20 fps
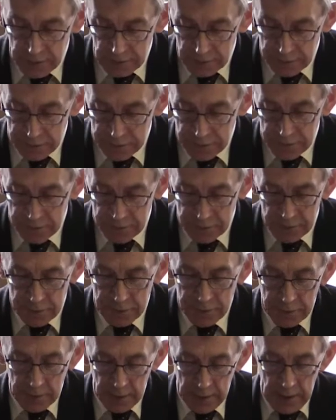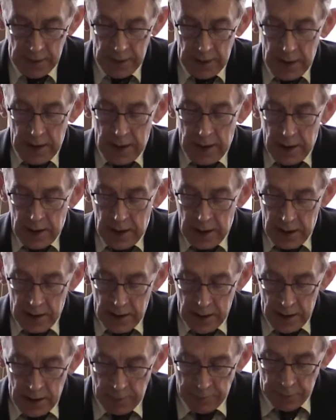and 60s.
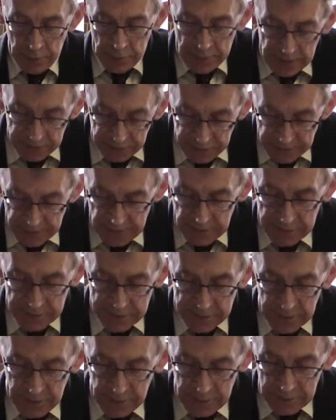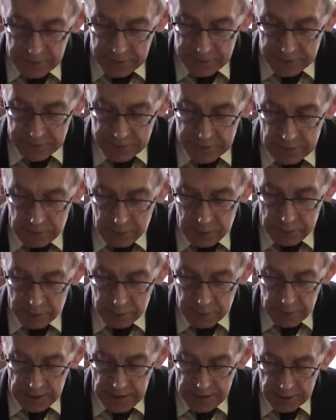But leaving that aside, as I say, we
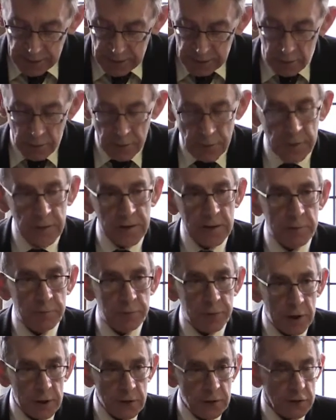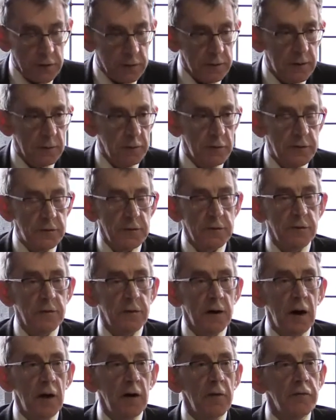were acting under the impression that we
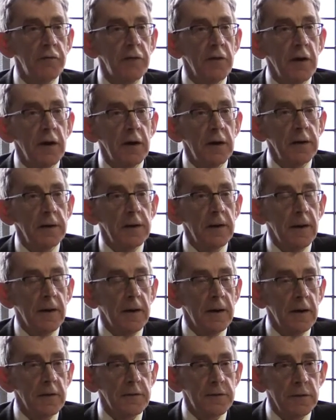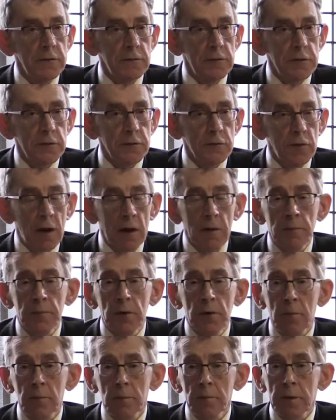didn't have a serious crime
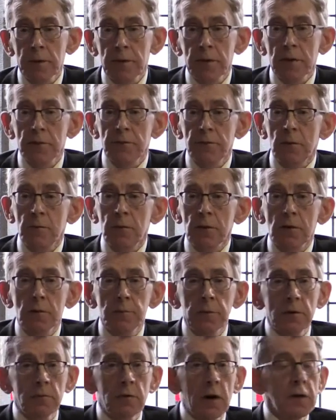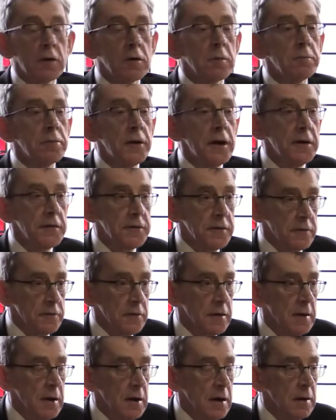problem, and therefore we could be quite
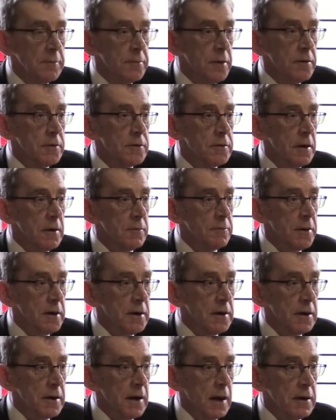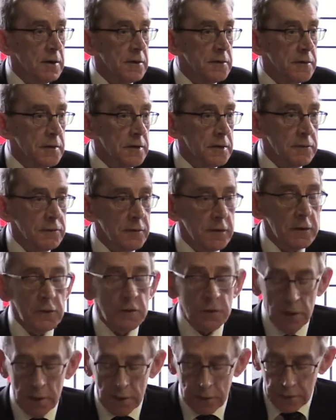complacent about not making any
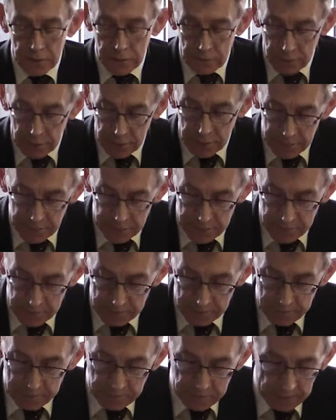significant changes to our system.